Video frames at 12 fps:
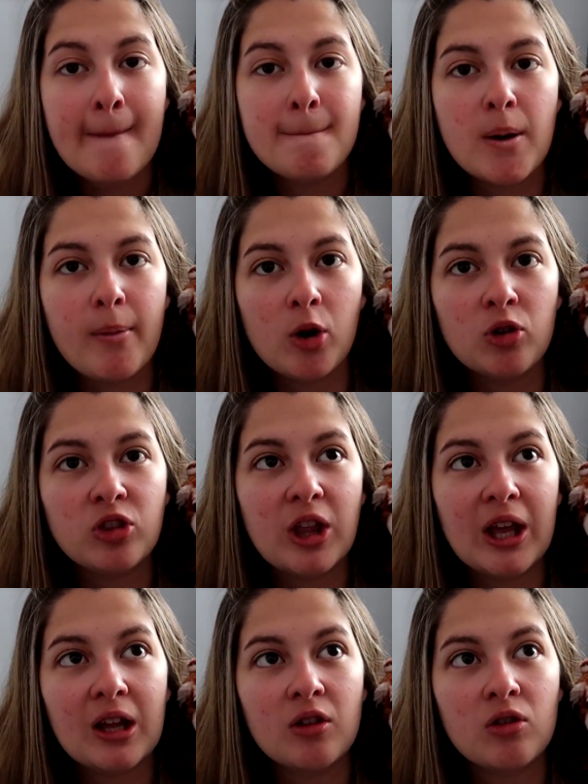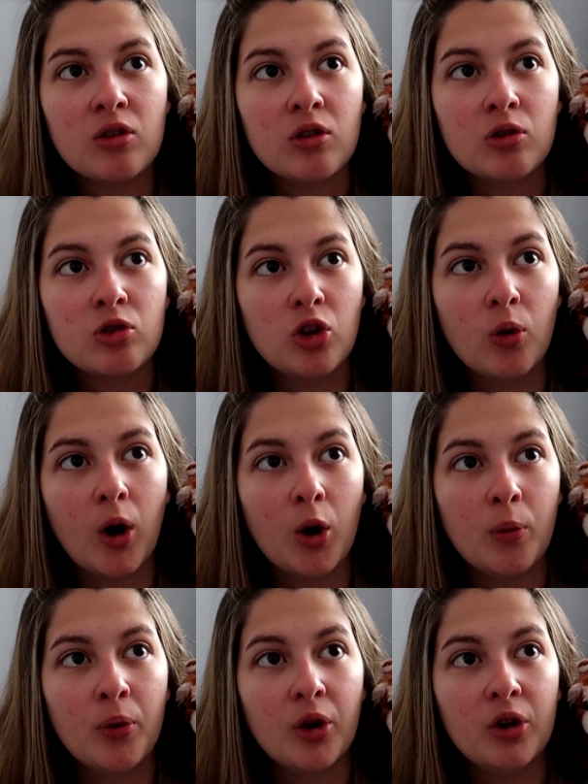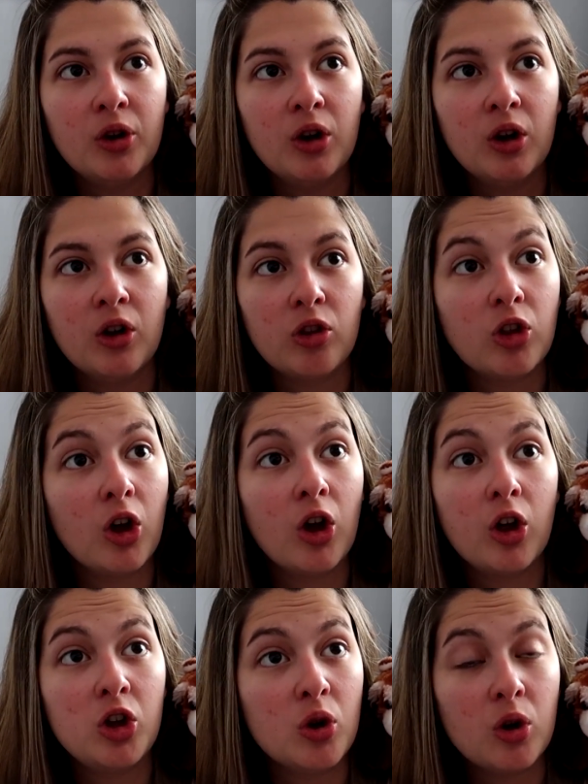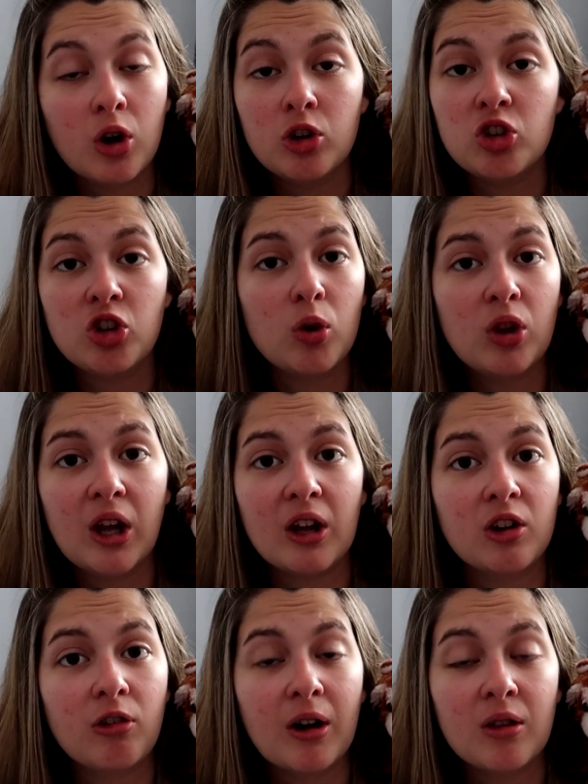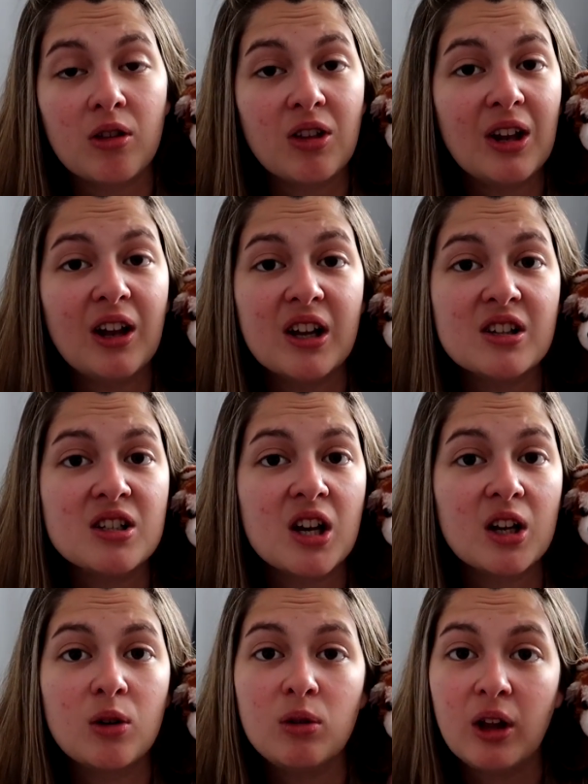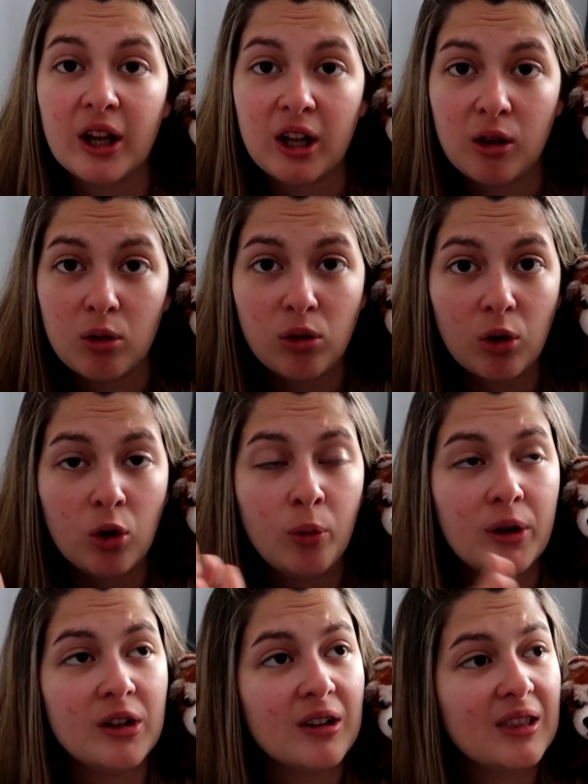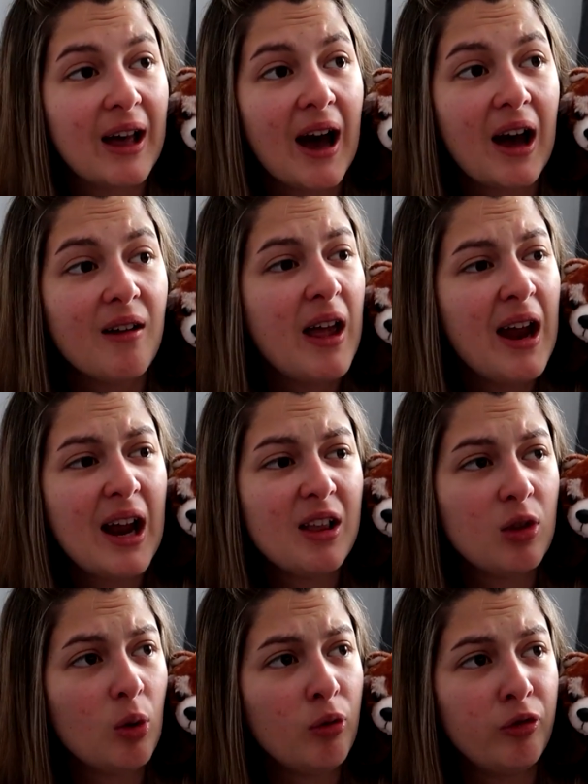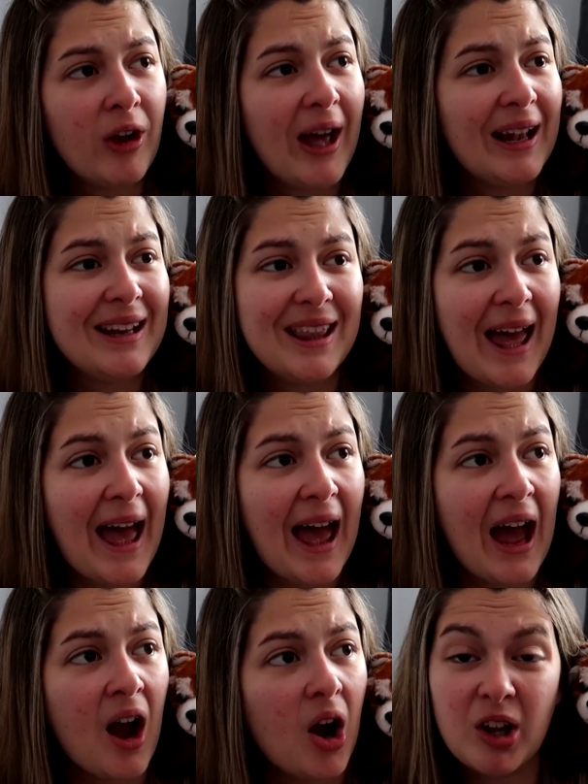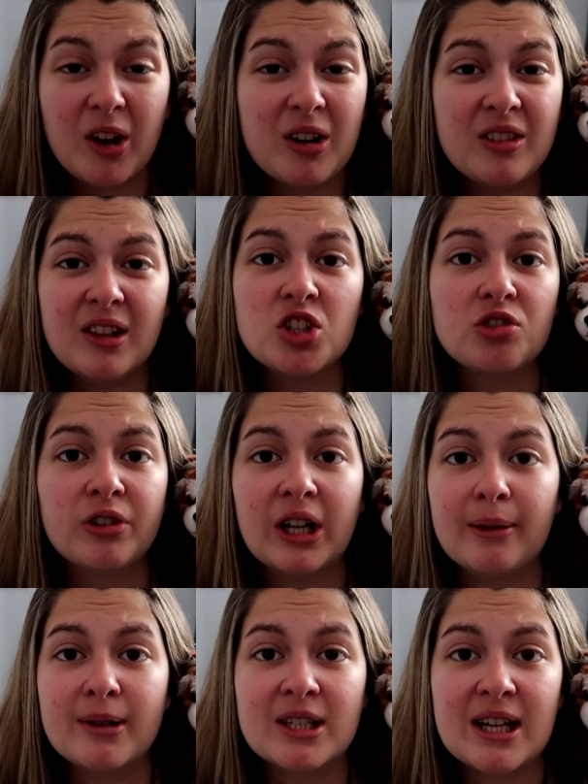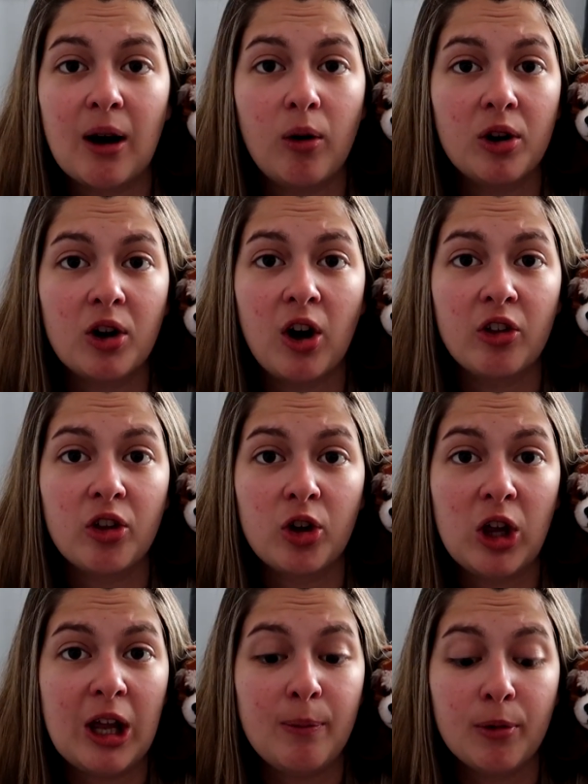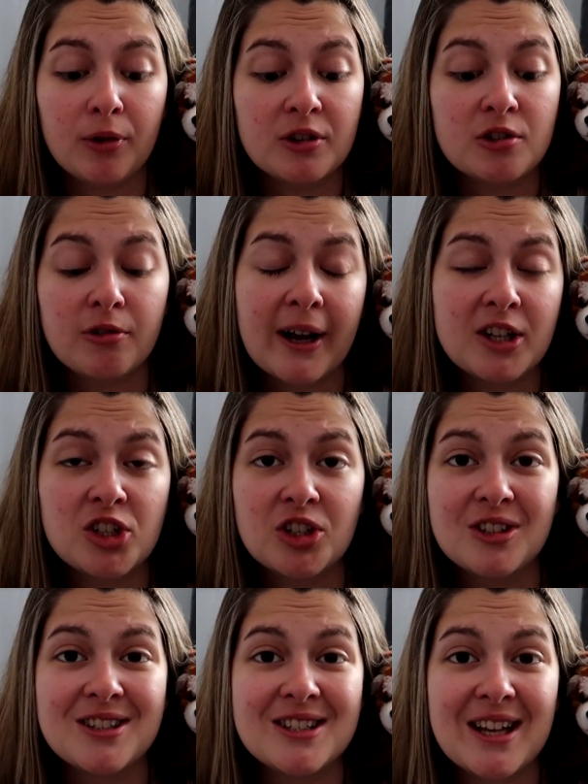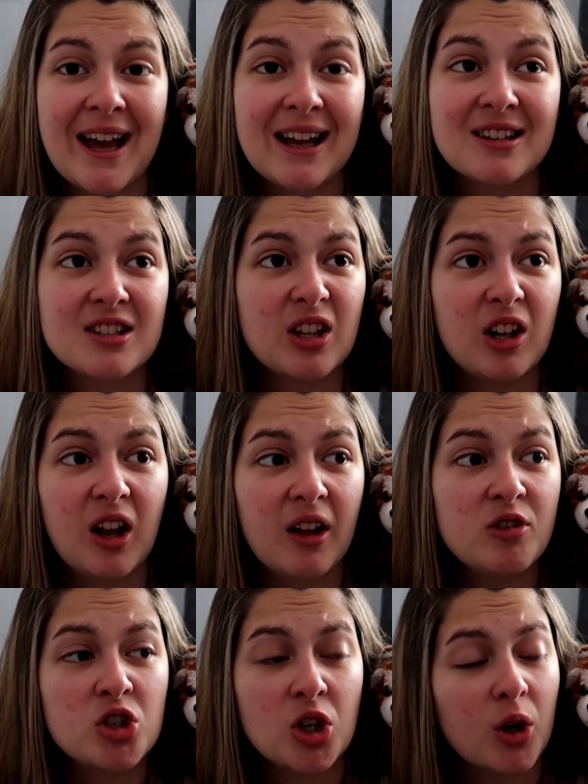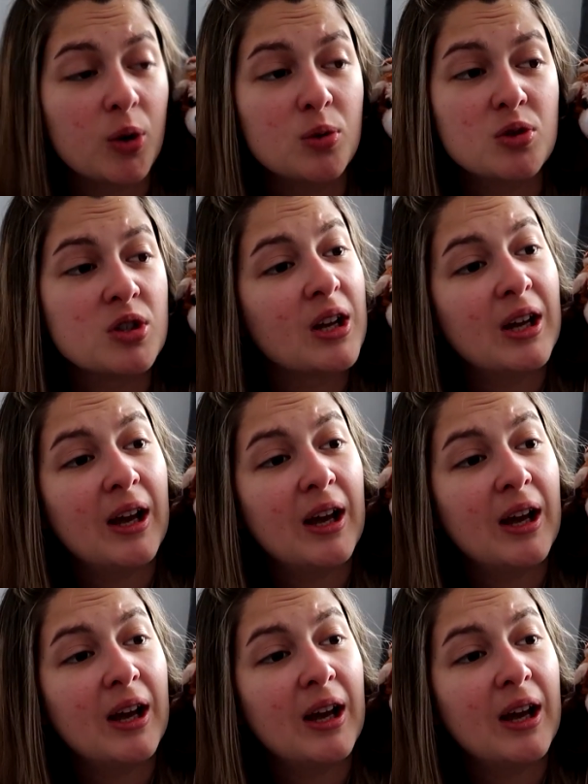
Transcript: But most things do open. You can do the underground sea lion tunnel like you saw, we did that. It's all fairly there. The only things you really miss out on are the keeper interactions and the live shows